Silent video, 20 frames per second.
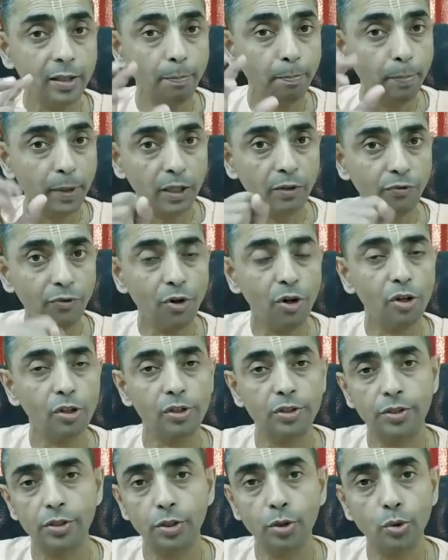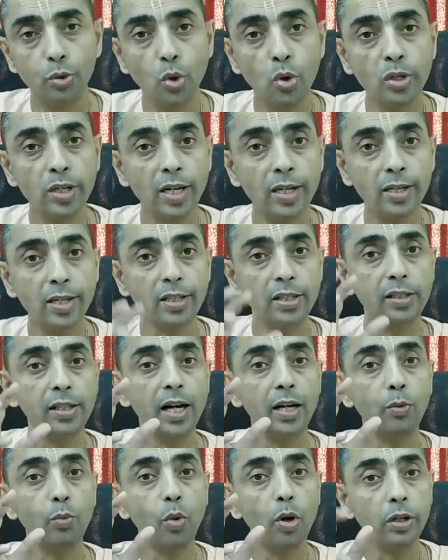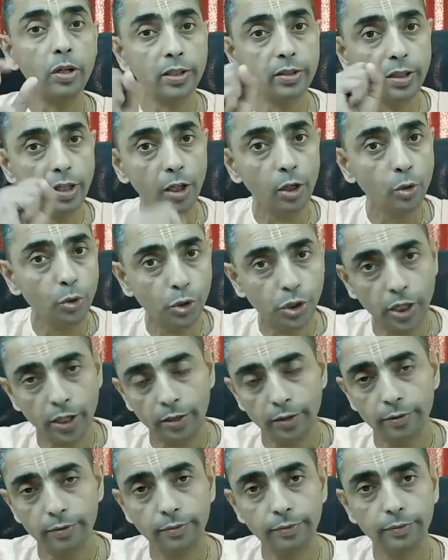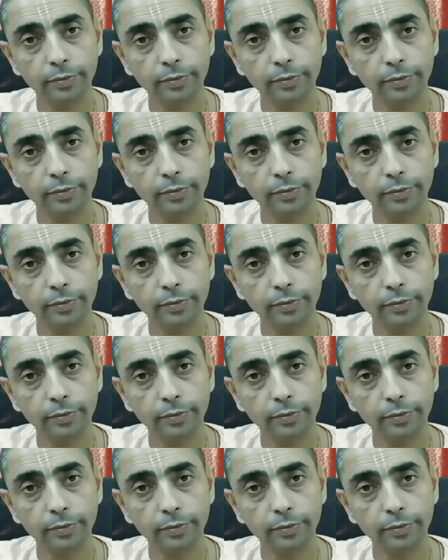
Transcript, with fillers: the pitfalls, you don't understand what is illusion,